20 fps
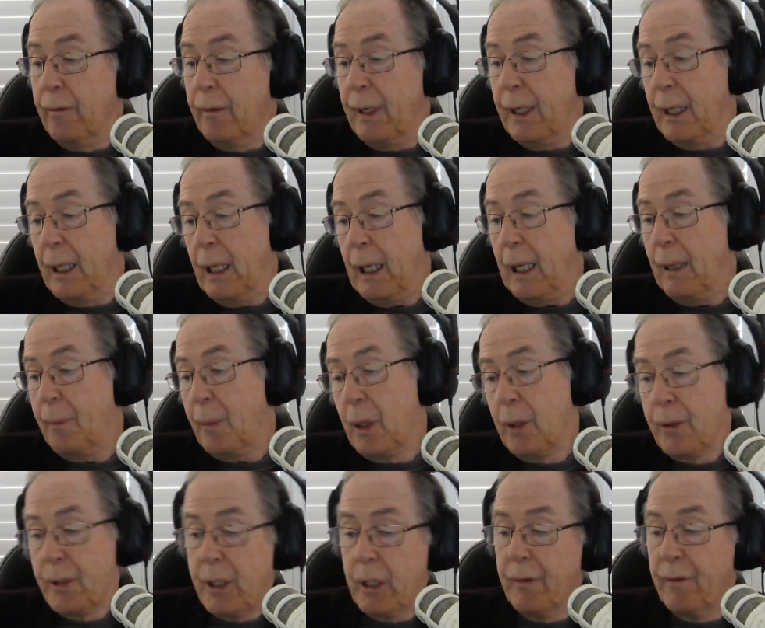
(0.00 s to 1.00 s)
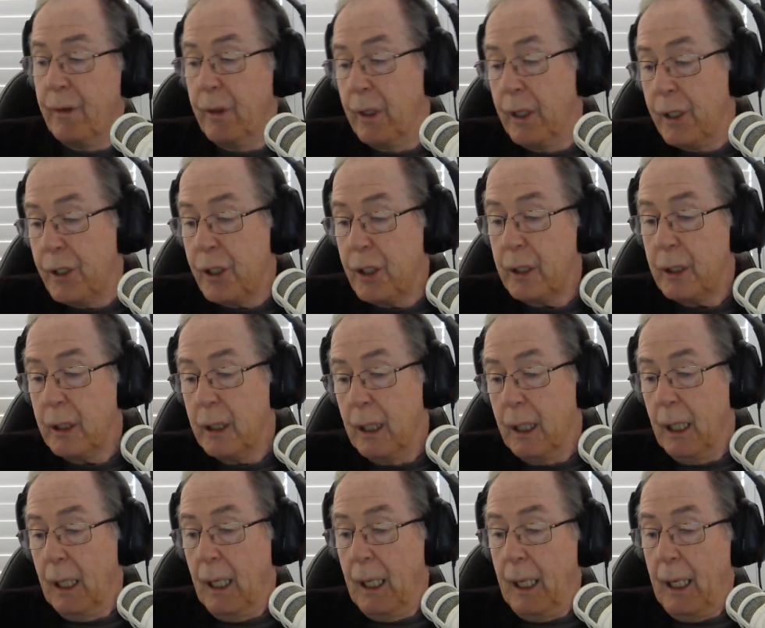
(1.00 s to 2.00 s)
red upholstered furniture,
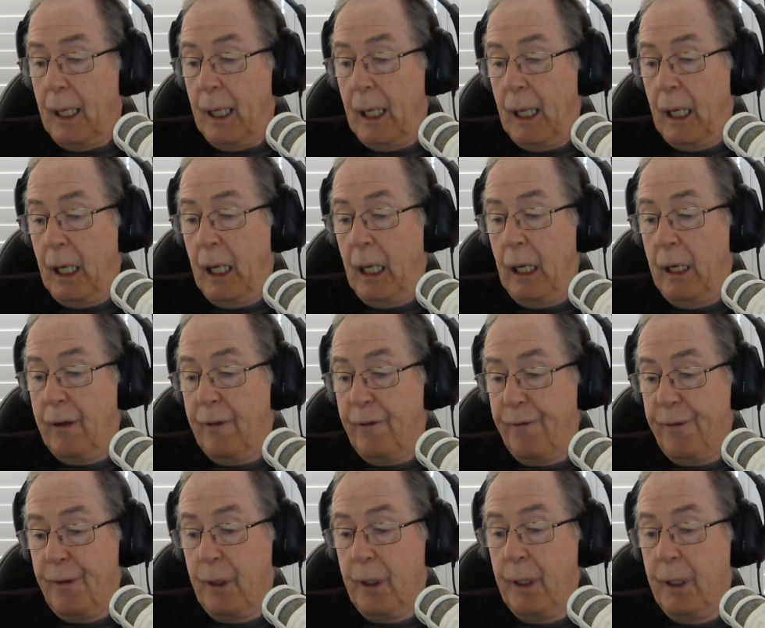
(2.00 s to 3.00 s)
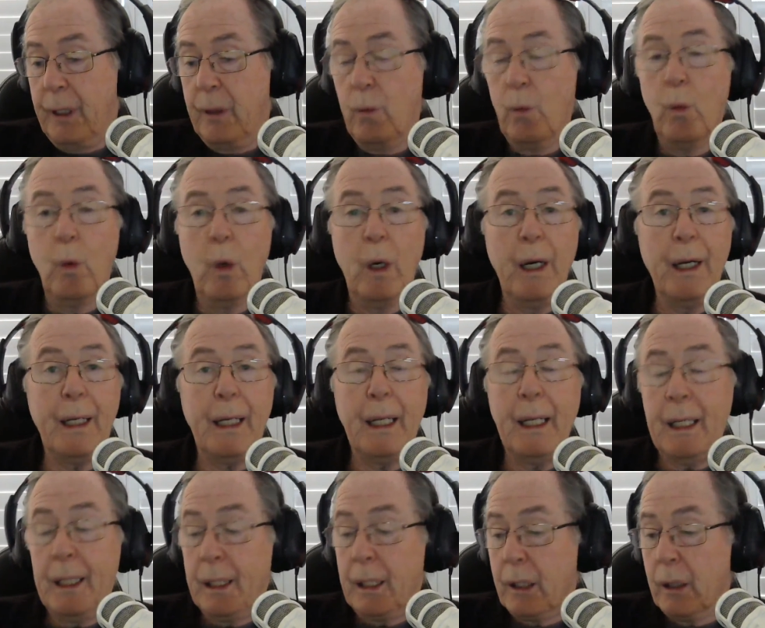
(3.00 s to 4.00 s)
and fine white
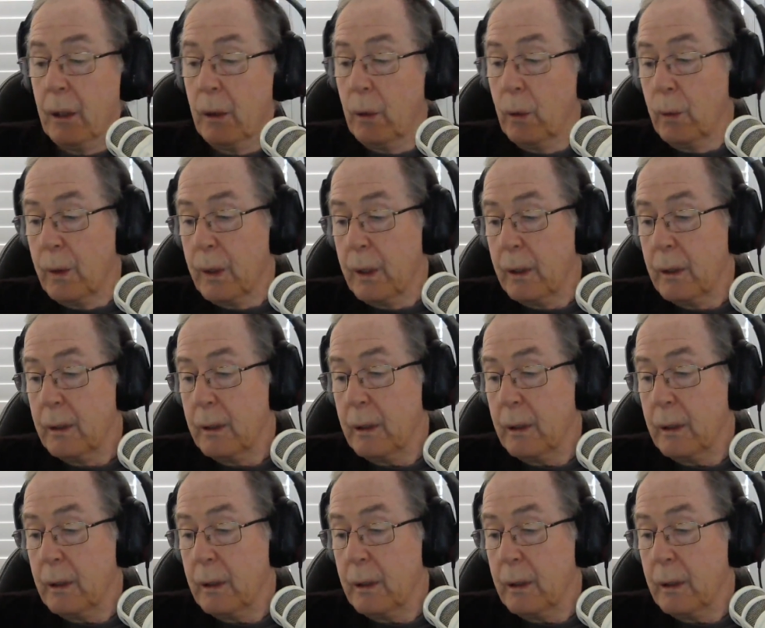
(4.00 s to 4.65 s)
and gold